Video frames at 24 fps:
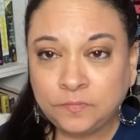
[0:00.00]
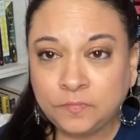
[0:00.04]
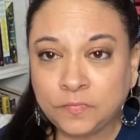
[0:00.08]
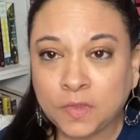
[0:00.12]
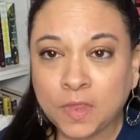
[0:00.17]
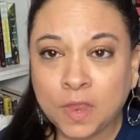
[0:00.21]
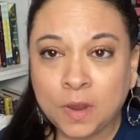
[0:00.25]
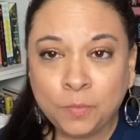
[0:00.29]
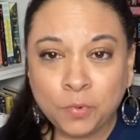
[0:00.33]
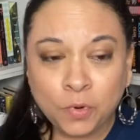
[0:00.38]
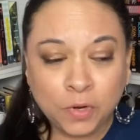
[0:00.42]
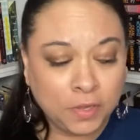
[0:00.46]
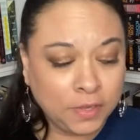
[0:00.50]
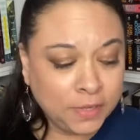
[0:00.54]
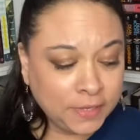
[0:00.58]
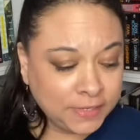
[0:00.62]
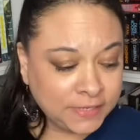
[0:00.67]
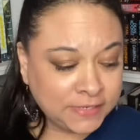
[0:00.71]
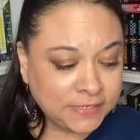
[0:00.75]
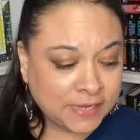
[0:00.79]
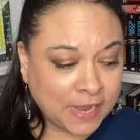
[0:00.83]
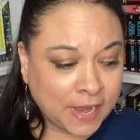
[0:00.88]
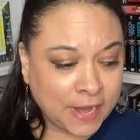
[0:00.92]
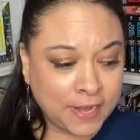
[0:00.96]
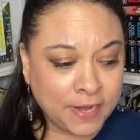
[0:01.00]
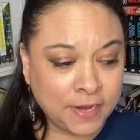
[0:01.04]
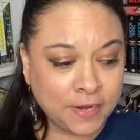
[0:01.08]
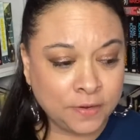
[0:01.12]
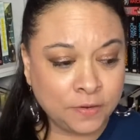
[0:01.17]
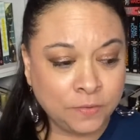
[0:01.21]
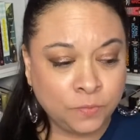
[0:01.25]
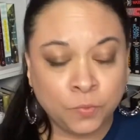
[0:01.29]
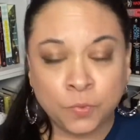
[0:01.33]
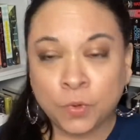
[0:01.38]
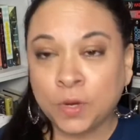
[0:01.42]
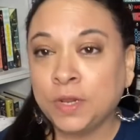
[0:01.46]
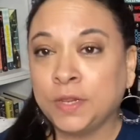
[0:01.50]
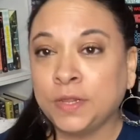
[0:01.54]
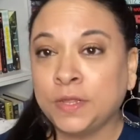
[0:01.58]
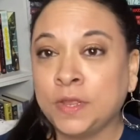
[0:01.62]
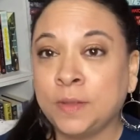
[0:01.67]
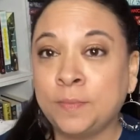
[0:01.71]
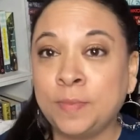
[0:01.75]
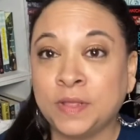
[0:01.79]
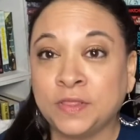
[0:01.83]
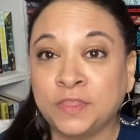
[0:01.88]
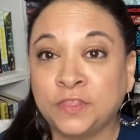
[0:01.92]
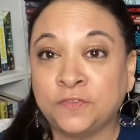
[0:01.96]
I'm really excited
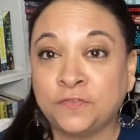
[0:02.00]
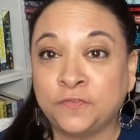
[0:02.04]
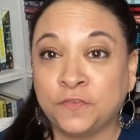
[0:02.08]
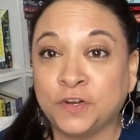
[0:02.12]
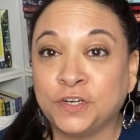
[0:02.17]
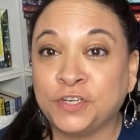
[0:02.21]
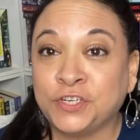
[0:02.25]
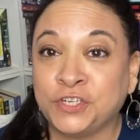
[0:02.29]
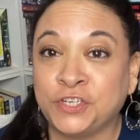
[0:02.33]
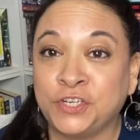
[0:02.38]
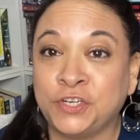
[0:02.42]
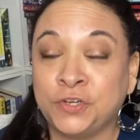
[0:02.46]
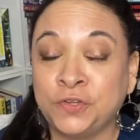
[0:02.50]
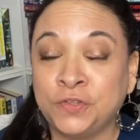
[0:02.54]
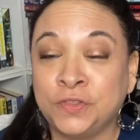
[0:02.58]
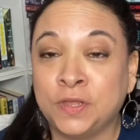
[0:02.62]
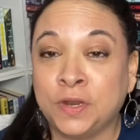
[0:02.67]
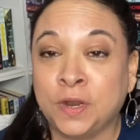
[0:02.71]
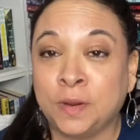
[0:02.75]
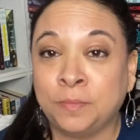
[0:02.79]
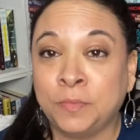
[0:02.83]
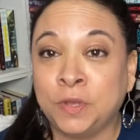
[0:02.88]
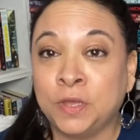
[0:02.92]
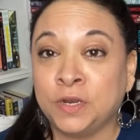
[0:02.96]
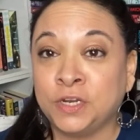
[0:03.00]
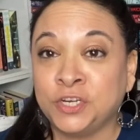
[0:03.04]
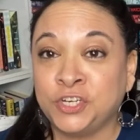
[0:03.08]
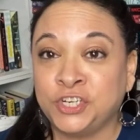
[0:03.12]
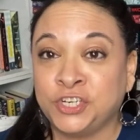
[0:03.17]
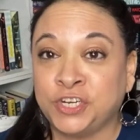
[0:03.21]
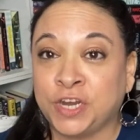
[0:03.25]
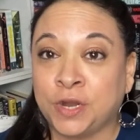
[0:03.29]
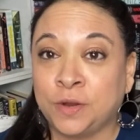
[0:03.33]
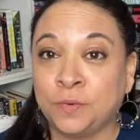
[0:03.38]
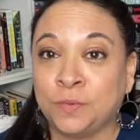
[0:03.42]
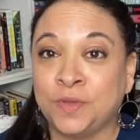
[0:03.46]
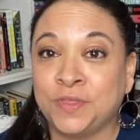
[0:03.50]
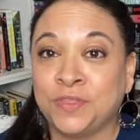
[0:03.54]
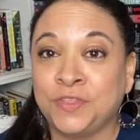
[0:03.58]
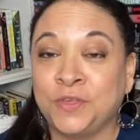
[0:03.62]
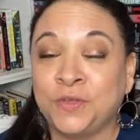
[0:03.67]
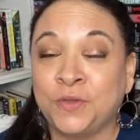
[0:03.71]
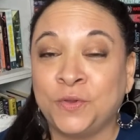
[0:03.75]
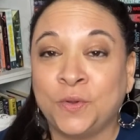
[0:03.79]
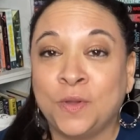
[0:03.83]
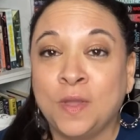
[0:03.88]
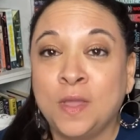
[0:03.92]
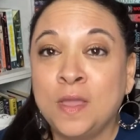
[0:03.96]
about the first two that I'm going to share with
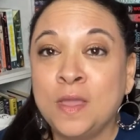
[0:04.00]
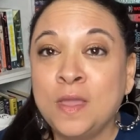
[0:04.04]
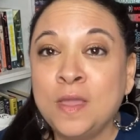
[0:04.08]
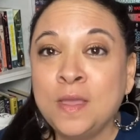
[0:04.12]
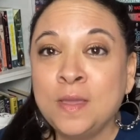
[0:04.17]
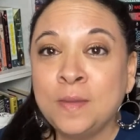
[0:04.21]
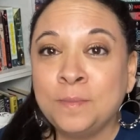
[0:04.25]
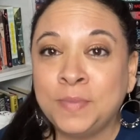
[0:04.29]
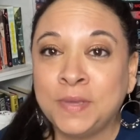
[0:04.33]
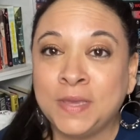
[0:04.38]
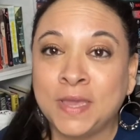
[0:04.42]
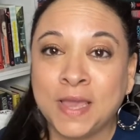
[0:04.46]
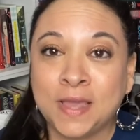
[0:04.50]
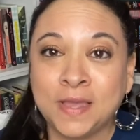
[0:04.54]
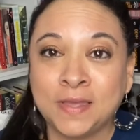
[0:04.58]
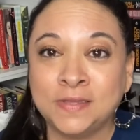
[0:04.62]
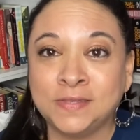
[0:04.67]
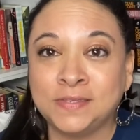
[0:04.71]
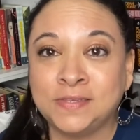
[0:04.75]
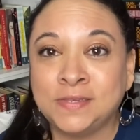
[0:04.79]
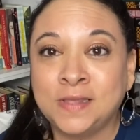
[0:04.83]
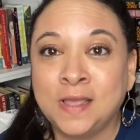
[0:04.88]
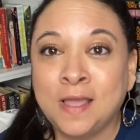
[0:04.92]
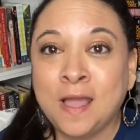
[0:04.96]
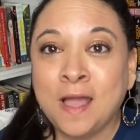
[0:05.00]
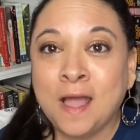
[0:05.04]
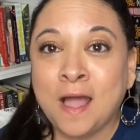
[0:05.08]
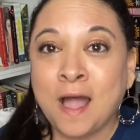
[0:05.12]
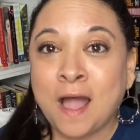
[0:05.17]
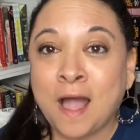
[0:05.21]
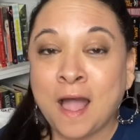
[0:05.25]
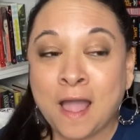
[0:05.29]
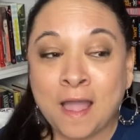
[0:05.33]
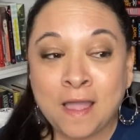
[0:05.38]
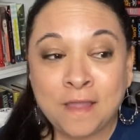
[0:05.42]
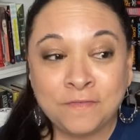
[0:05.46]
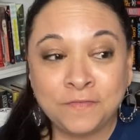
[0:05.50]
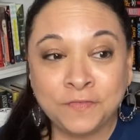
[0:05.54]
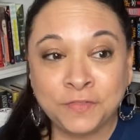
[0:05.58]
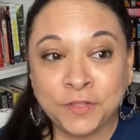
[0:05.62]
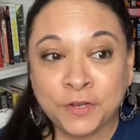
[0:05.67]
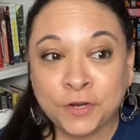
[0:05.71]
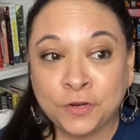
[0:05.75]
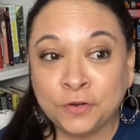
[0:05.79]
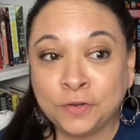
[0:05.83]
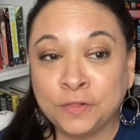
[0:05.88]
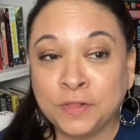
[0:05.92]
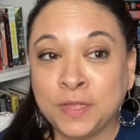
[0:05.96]
you because I've
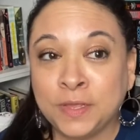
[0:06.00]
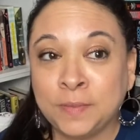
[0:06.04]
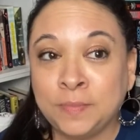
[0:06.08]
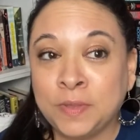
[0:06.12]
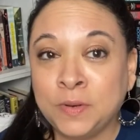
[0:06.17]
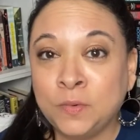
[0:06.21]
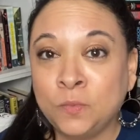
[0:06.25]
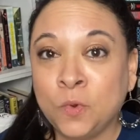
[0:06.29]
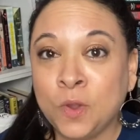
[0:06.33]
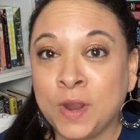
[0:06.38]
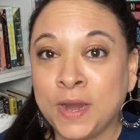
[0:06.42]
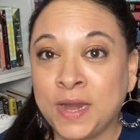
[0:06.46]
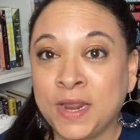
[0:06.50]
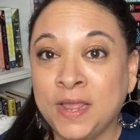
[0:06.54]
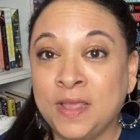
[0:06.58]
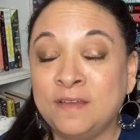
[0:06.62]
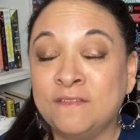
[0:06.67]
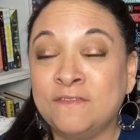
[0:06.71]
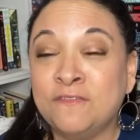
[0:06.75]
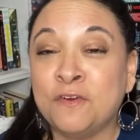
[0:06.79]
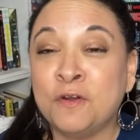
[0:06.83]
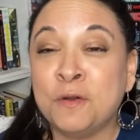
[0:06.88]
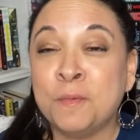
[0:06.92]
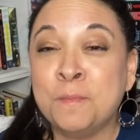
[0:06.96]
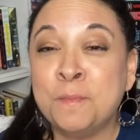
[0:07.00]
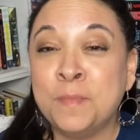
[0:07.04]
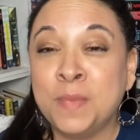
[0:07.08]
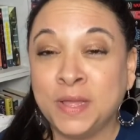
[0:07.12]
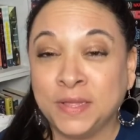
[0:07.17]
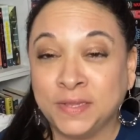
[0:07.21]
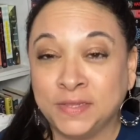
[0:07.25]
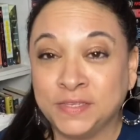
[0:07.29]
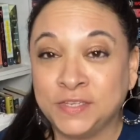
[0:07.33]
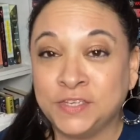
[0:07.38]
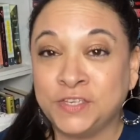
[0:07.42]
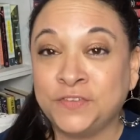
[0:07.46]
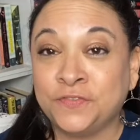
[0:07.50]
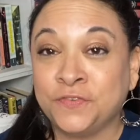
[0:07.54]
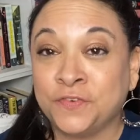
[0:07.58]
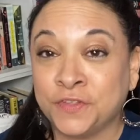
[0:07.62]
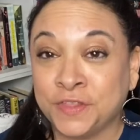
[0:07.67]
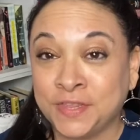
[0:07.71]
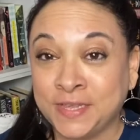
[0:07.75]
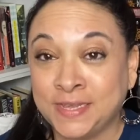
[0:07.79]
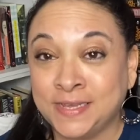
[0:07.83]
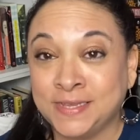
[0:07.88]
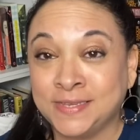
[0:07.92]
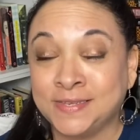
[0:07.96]
literally been waiting for months for
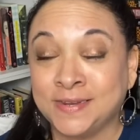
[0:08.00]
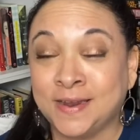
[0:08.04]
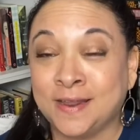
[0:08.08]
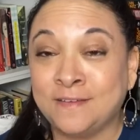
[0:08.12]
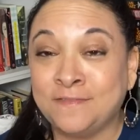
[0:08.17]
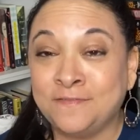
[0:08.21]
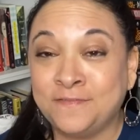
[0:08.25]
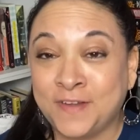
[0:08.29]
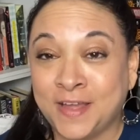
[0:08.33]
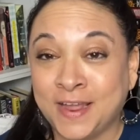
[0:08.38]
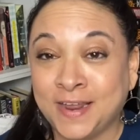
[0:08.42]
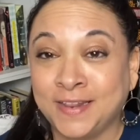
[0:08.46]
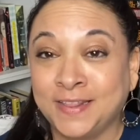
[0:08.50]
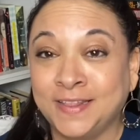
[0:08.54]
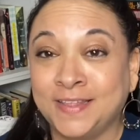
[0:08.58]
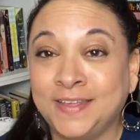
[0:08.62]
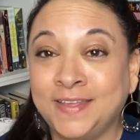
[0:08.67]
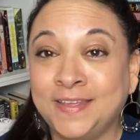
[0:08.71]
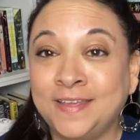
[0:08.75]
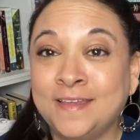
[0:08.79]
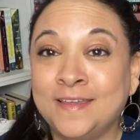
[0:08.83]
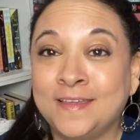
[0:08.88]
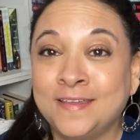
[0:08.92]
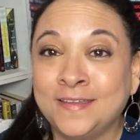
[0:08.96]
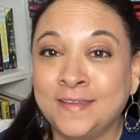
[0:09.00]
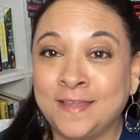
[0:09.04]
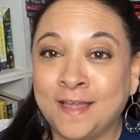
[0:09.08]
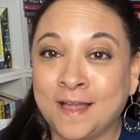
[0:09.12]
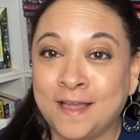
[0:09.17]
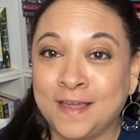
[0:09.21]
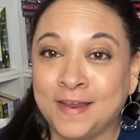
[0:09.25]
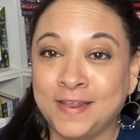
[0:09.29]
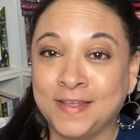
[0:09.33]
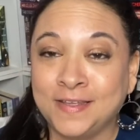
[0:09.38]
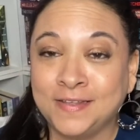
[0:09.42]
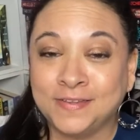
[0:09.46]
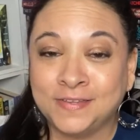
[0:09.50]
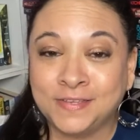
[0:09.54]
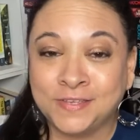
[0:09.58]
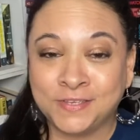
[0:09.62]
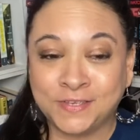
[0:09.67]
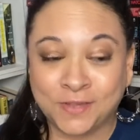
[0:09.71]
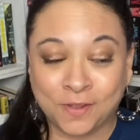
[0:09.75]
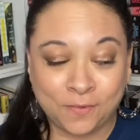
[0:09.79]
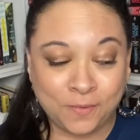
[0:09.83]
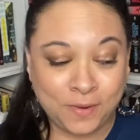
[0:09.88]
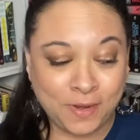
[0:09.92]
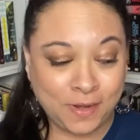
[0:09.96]
these and I finally got it.
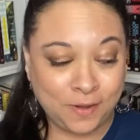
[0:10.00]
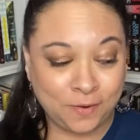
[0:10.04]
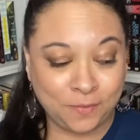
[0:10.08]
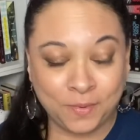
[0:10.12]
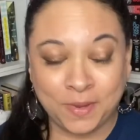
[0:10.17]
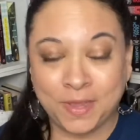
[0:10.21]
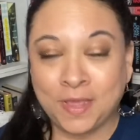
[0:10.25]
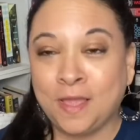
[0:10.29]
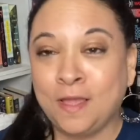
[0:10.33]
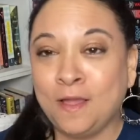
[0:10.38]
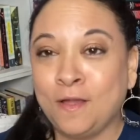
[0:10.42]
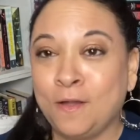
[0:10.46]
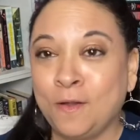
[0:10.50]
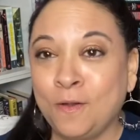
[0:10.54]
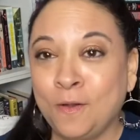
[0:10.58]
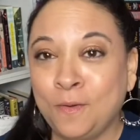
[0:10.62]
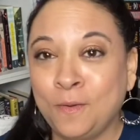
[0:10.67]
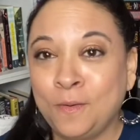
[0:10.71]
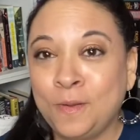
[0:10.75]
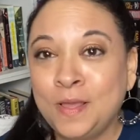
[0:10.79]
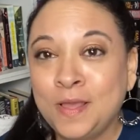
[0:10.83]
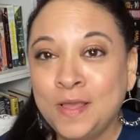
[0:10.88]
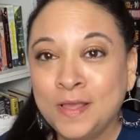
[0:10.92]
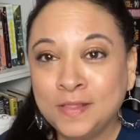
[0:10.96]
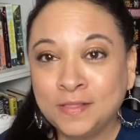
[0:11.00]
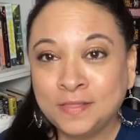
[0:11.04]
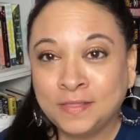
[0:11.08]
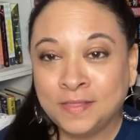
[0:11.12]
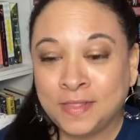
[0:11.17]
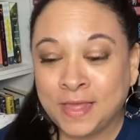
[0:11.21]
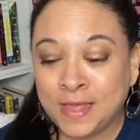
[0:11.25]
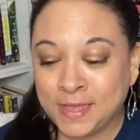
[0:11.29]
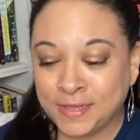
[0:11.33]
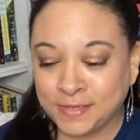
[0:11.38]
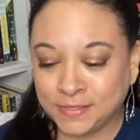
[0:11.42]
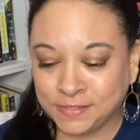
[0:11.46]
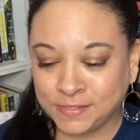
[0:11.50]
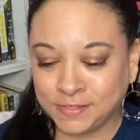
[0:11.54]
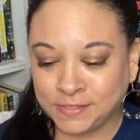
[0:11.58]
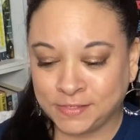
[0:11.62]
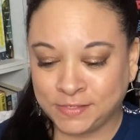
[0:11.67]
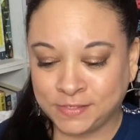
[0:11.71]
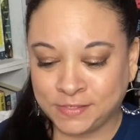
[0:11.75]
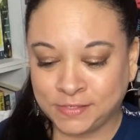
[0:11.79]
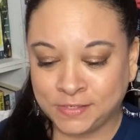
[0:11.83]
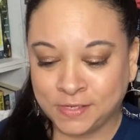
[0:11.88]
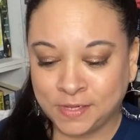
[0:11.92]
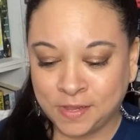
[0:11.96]
So here we go.
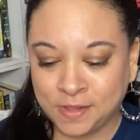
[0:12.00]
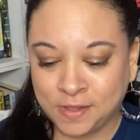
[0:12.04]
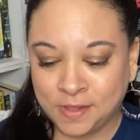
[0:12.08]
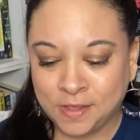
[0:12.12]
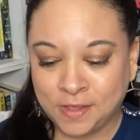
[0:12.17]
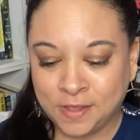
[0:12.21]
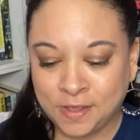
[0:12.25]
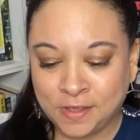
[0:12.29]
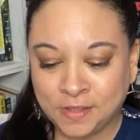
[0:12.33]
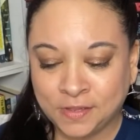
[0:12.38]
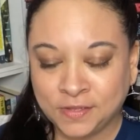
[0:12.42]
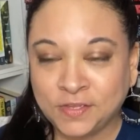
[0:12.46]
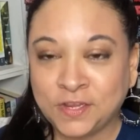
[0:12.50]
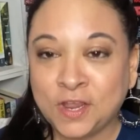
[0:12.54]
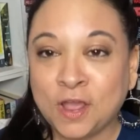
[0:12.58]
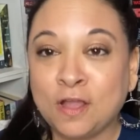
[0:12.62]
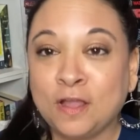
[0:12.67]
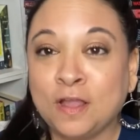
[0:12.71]
Let's talk